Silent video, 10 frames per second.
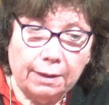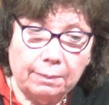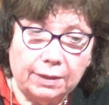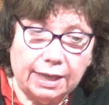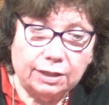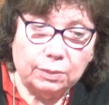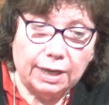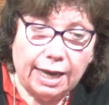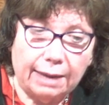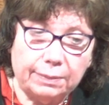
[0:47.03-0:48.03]
But that's what
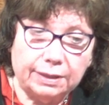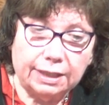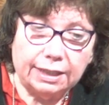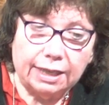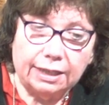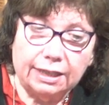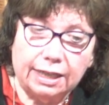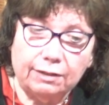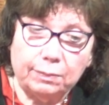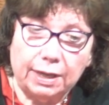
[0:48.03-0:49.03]
happens. And then the
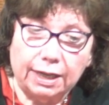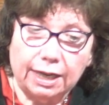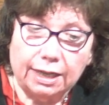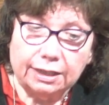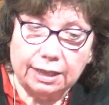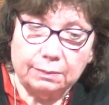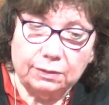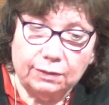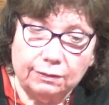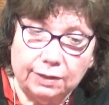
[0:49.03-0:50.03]
day of Pentecost comes
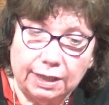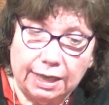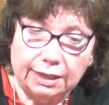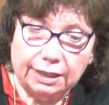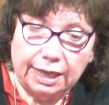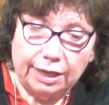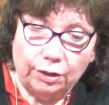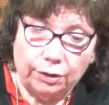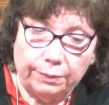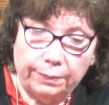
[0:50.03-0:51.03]
50 days
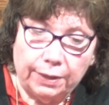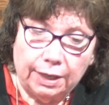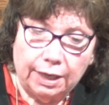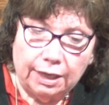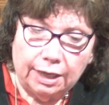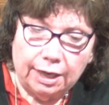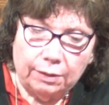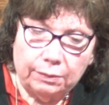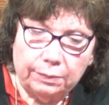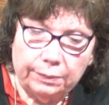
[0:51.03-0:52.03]
later.
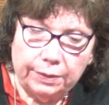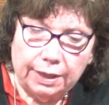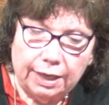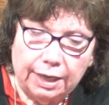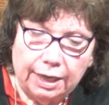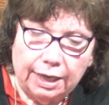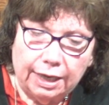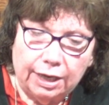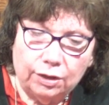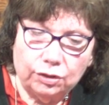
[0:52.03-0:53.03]
Now,
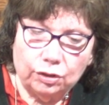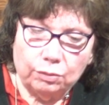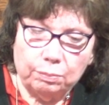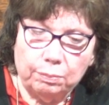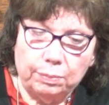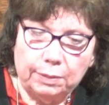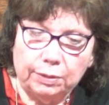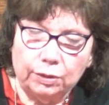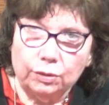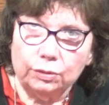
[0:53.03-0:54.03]
here's your
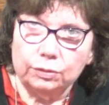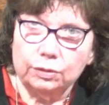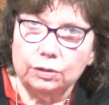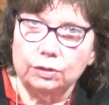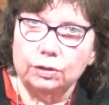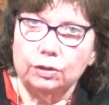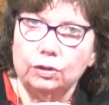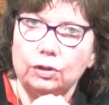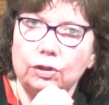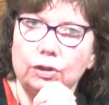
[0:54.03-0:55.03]
biblical
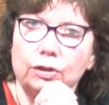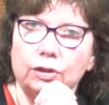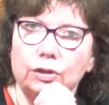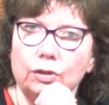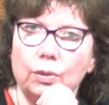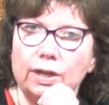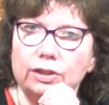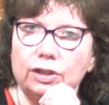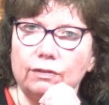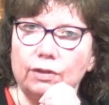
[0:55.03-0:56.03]

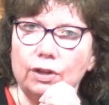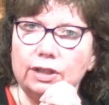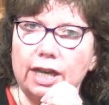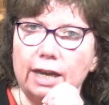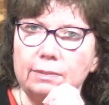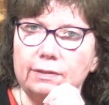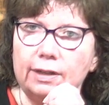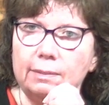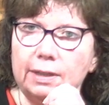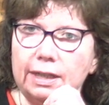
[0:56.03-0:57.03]
question of all times. If
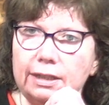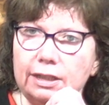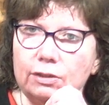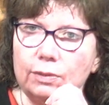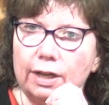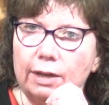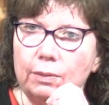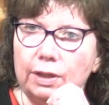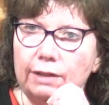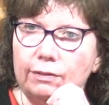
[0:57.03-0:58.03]
anybody gets this right, I will
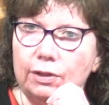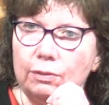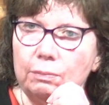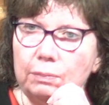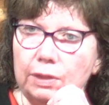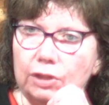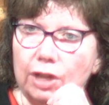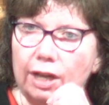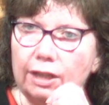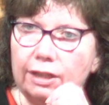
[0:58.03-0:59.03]
give you the
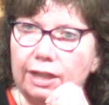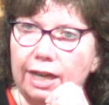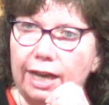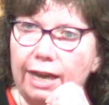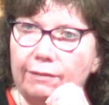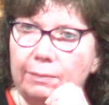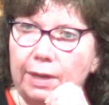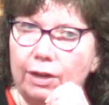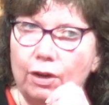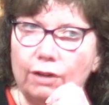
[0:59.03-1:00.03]
chocolate that I have in
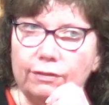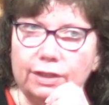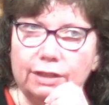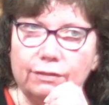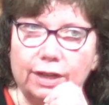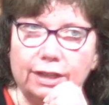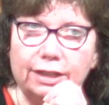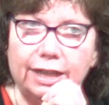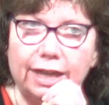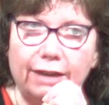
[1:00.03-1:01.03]
my office if I
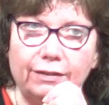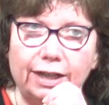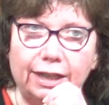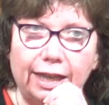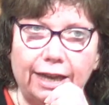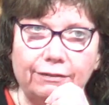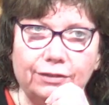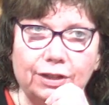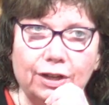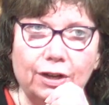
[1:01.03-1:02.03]
indeed any left.
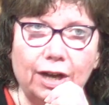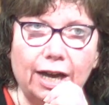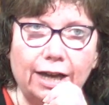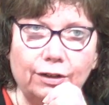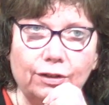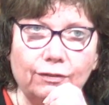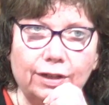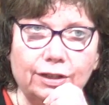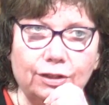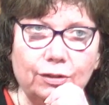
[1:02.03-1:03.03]
I don't know if I
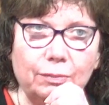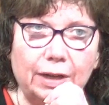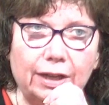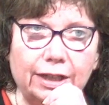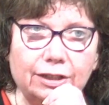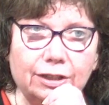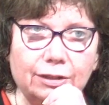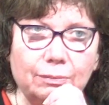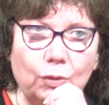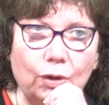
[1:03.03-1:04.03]
do, but I'll get you
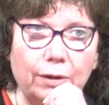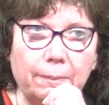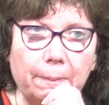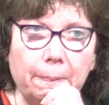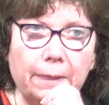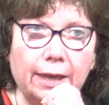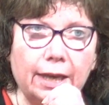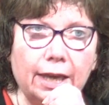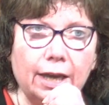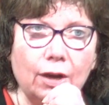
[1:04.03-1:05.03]
some more.
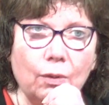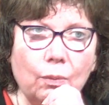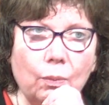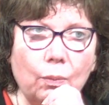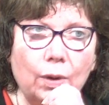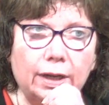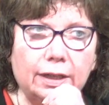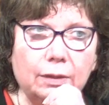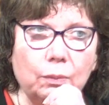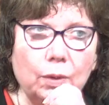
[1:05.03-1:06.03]

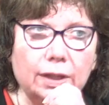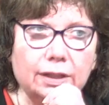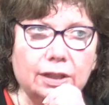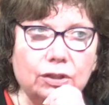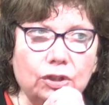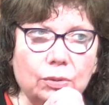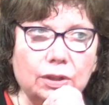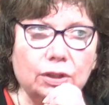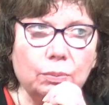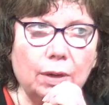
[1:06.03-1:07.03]
What was the
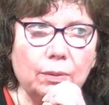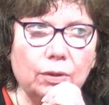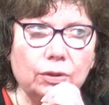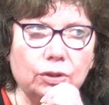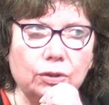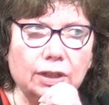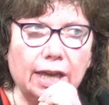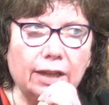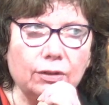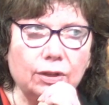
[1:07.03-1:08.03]
Jewish, why were all the Jews
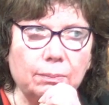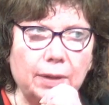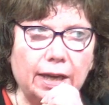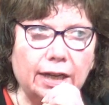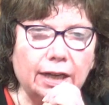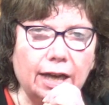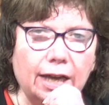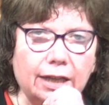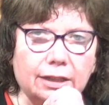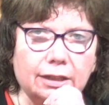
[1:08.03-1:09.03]
gathered at
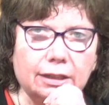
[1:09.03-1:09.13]
Pentecost?